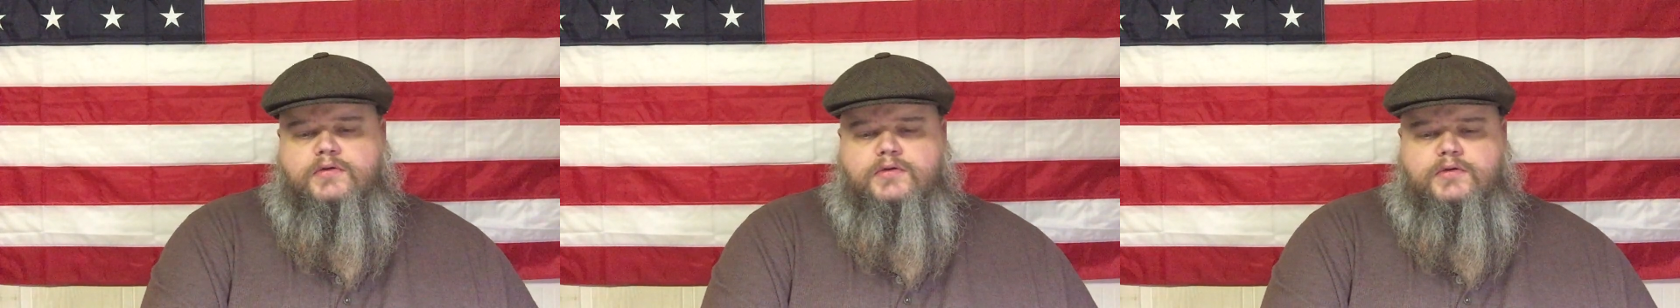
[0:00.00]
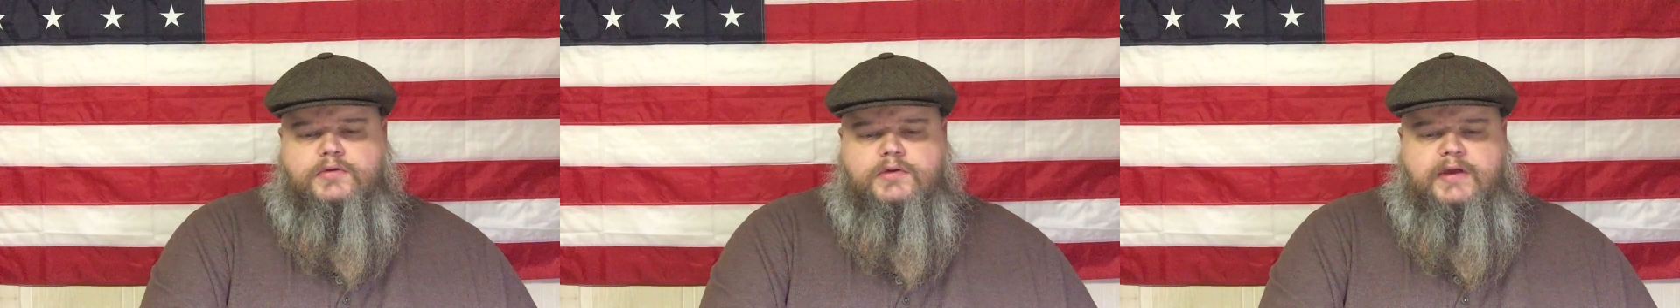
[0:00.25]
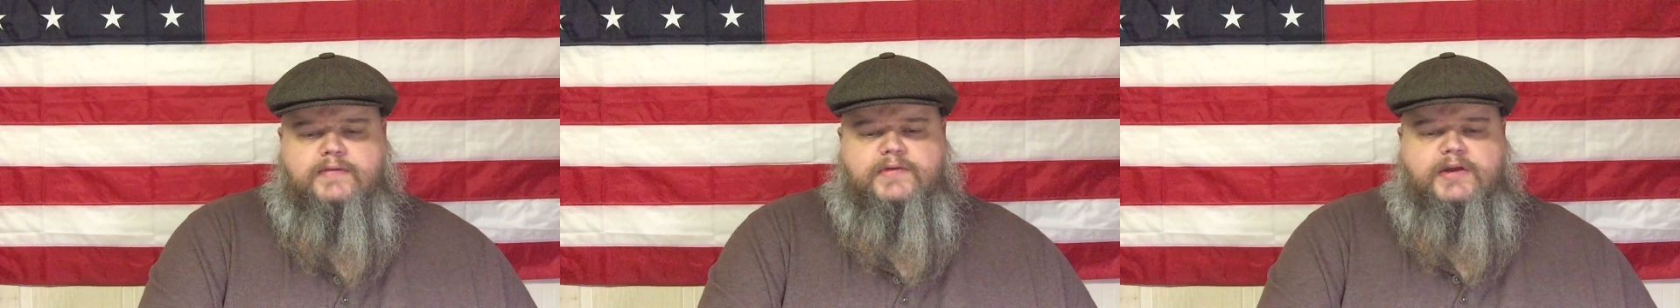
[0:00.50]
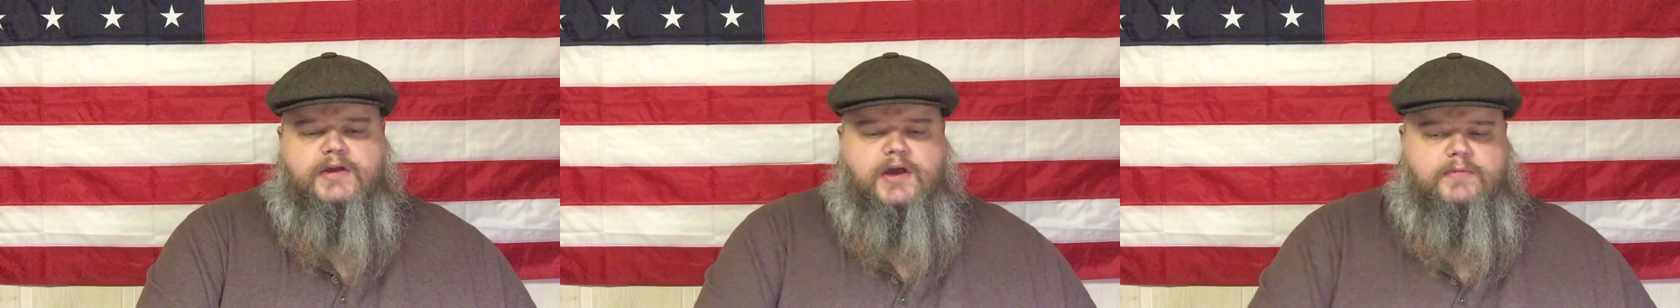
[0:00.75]
Good
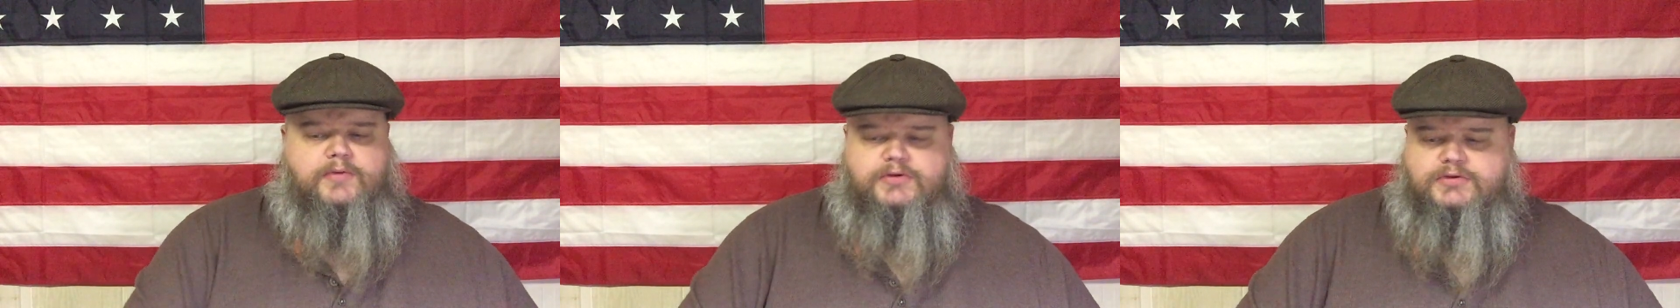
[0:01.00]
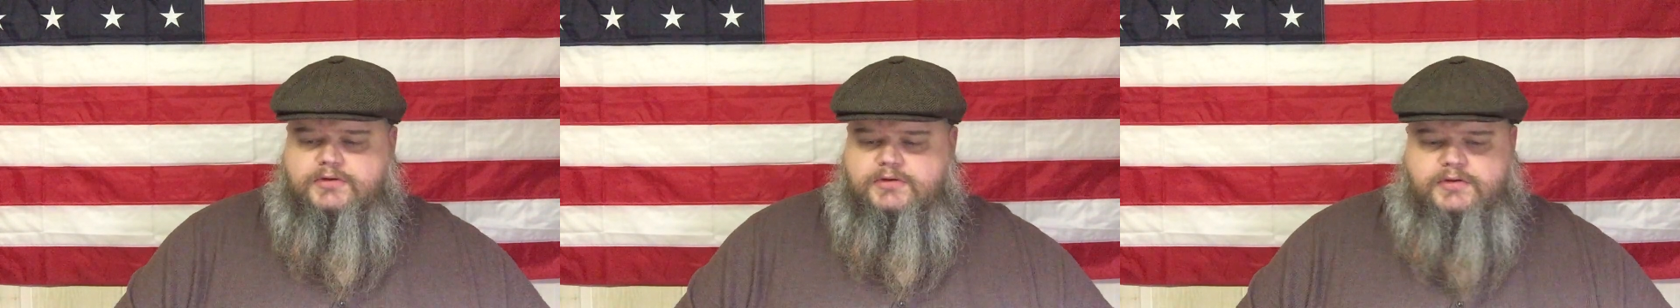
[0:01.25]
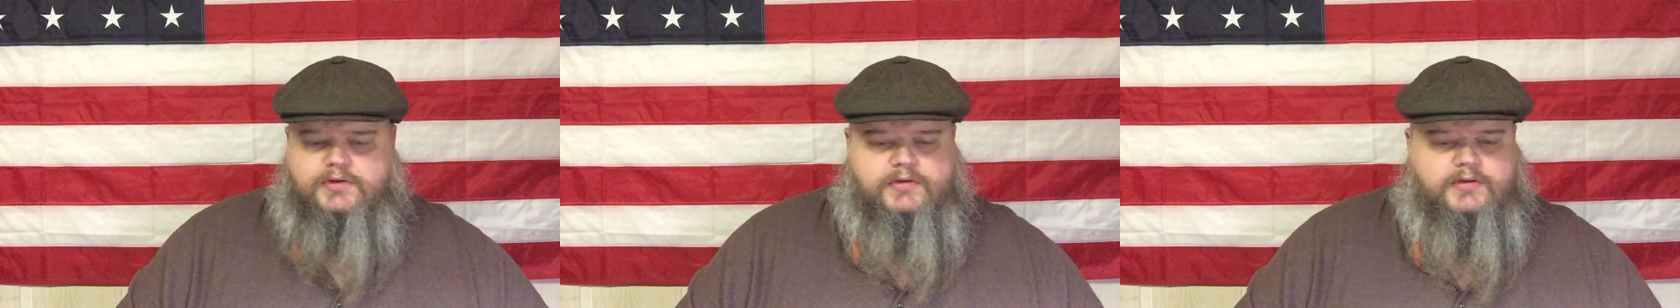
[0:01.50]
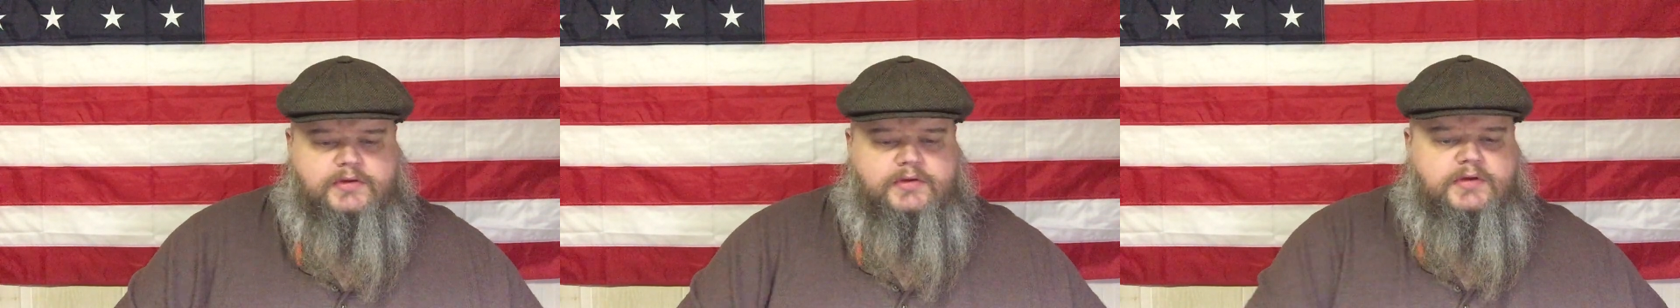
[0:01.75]
evening, campers.
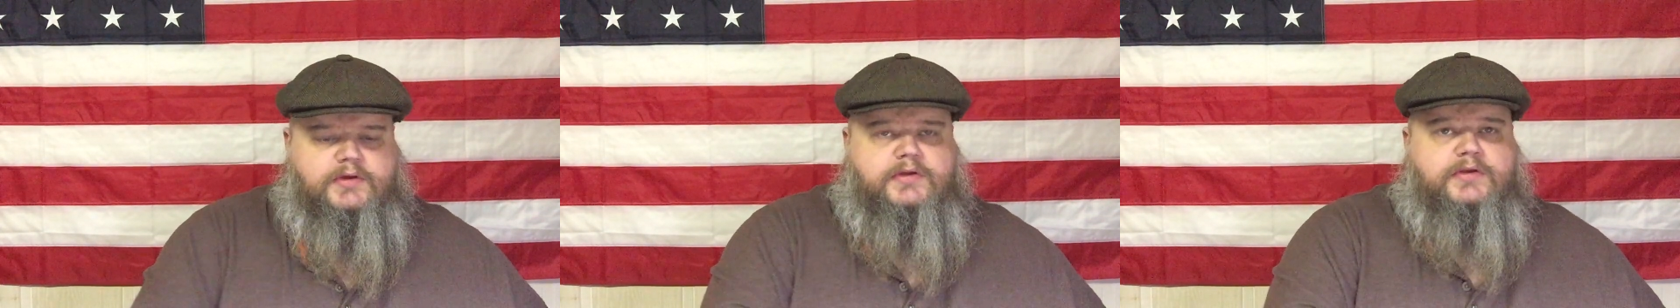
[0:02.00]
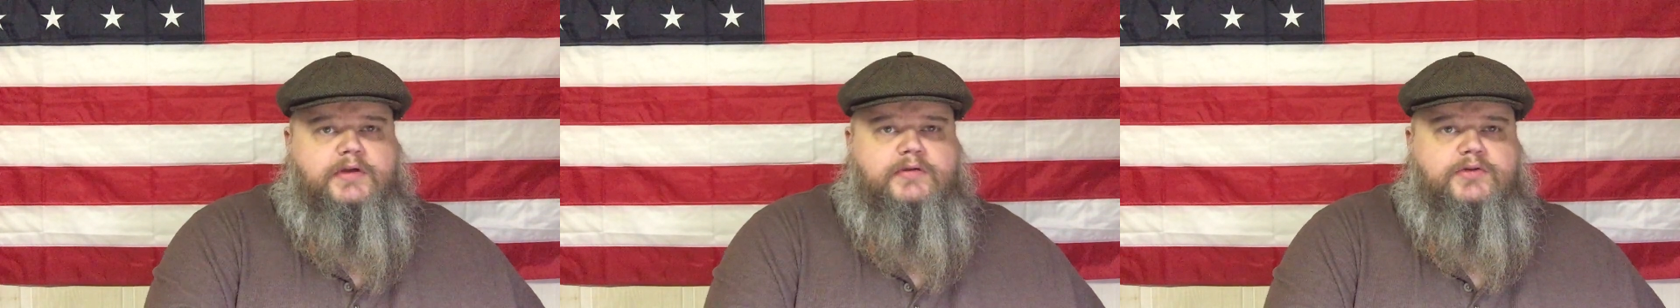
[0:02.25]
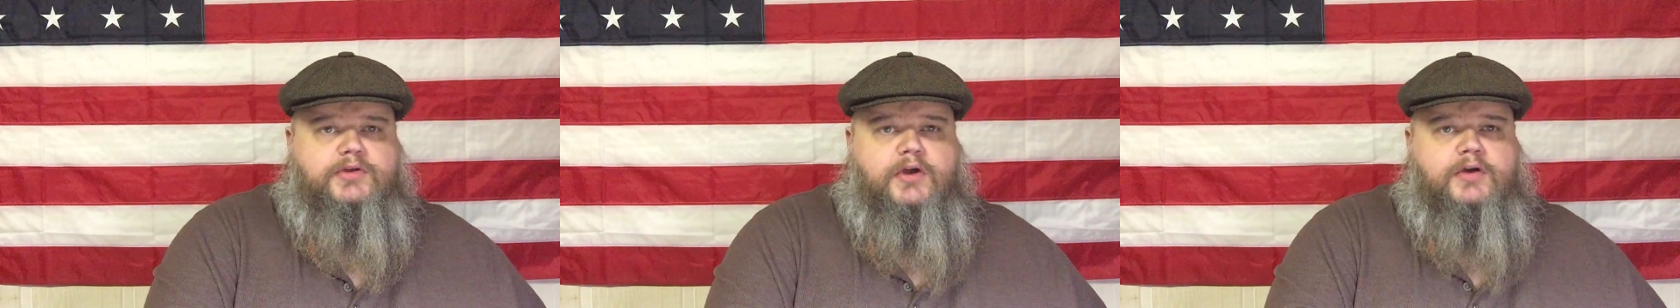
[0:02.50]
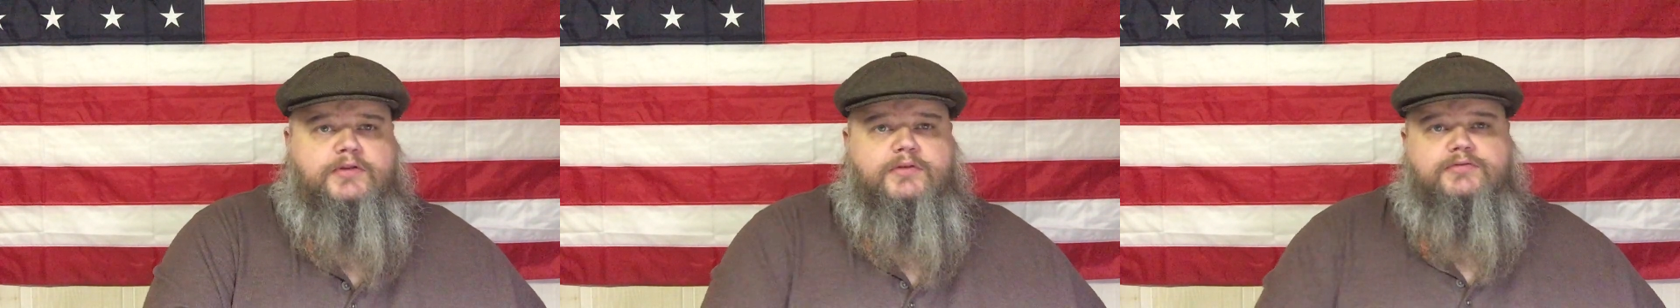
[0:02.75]
How are
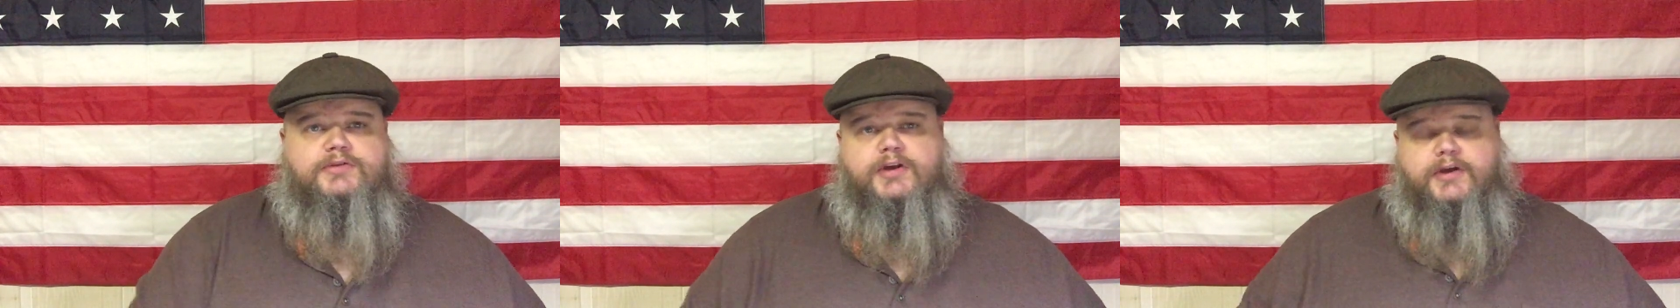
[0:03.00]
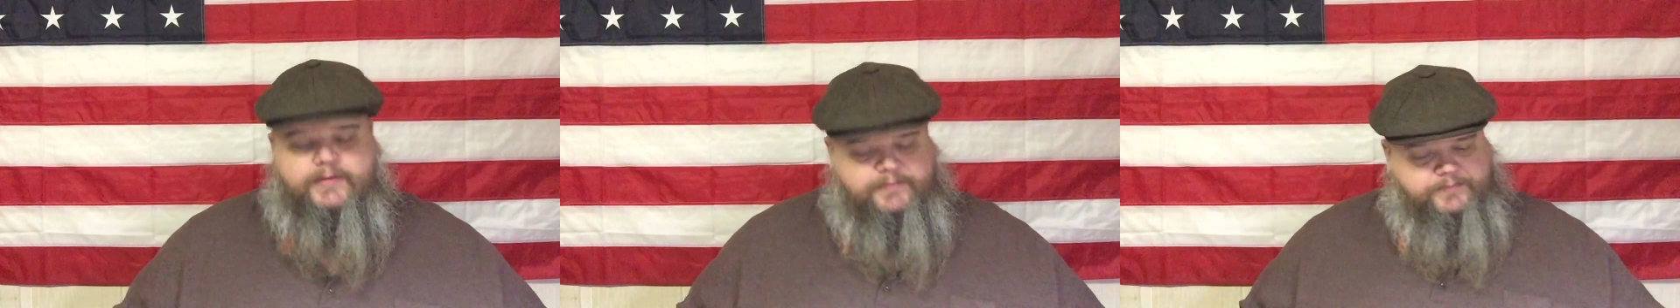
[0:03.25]
y'all doing tonight?